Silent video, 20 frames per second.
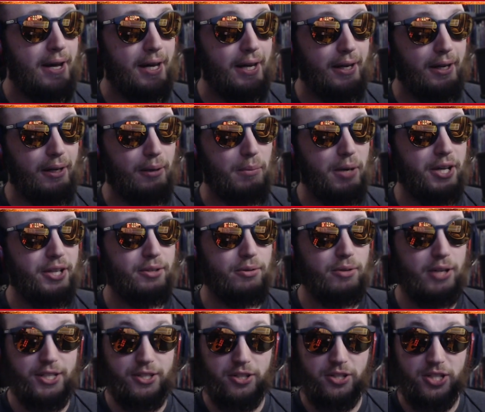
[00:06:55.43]

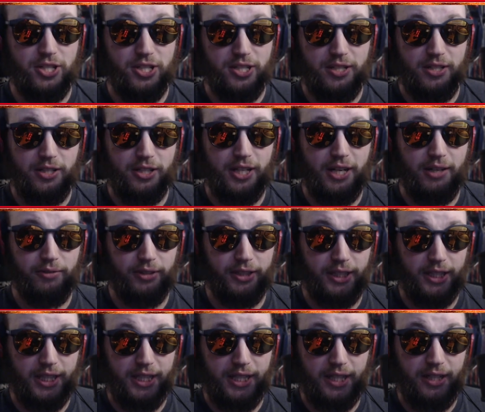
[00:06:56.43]
Otherwise, you're not
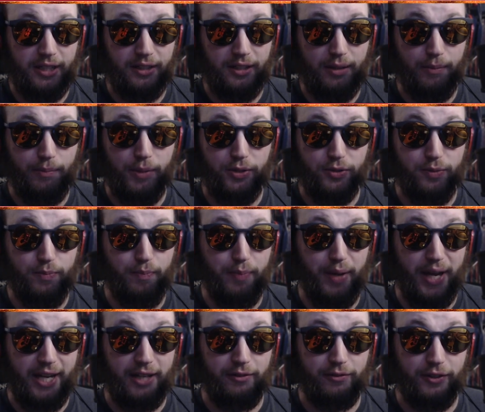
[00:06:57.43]
really getting the most
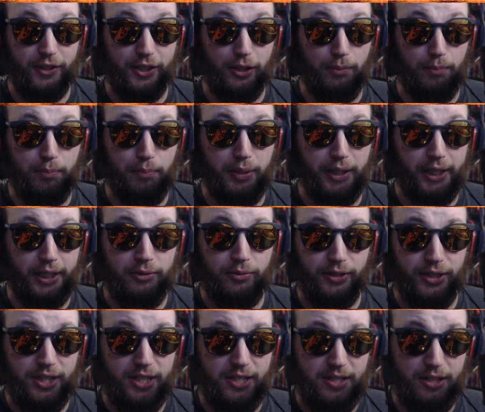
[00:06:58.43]
bang for your buck
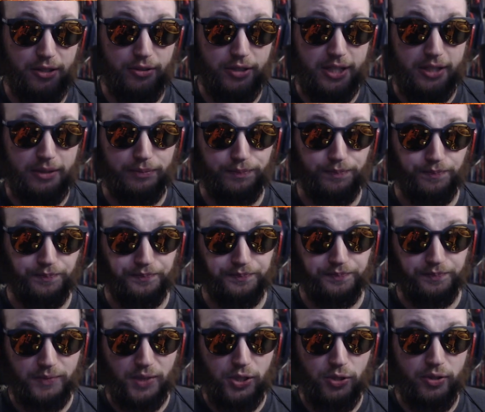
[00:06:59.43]
with this unit.
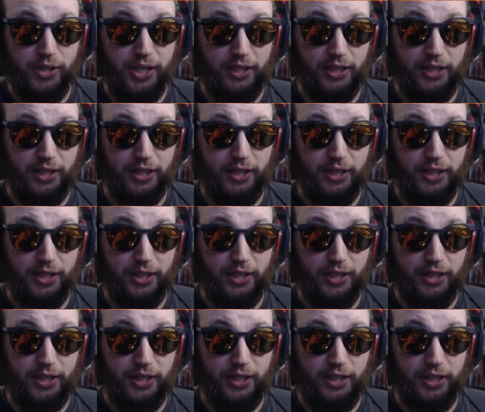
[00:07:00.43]
You get a